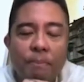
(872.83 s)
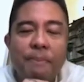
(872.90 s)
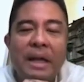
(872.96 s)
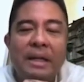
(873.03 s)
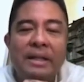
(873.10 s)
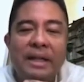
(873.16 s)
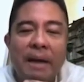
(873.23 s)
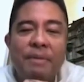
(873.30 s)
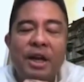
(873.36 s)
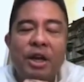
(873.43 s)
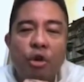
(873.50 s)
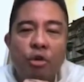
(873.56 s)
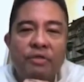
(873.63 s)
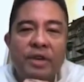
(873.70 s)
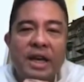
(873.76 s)
pandemic
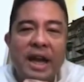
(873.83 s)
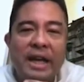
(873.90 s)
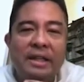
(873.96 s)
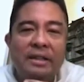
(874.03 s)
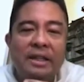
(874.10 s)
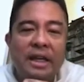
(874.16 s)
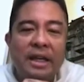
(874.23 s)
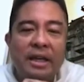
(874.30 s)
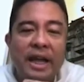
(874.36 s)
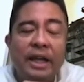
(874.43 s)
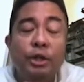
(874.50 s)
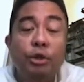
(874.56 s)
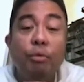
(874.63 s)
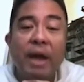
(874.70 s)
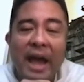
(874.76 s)
COVID-19
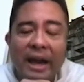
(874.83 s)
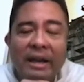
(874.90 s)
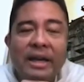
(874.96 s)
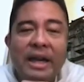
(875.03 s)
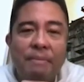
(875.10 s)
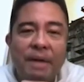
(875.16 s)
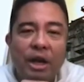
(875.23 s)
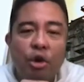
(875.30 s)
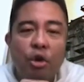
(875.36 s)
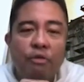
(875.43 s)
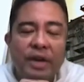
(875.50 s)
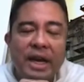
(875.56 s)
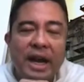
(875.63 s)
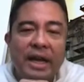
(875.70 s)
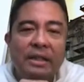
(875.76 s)
into endemic
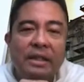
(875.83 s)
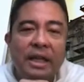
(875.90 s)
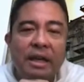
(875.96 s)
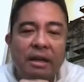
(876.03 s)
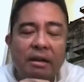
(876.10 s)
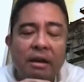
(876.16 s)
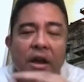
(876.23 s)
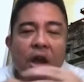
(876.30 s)
COVID-19,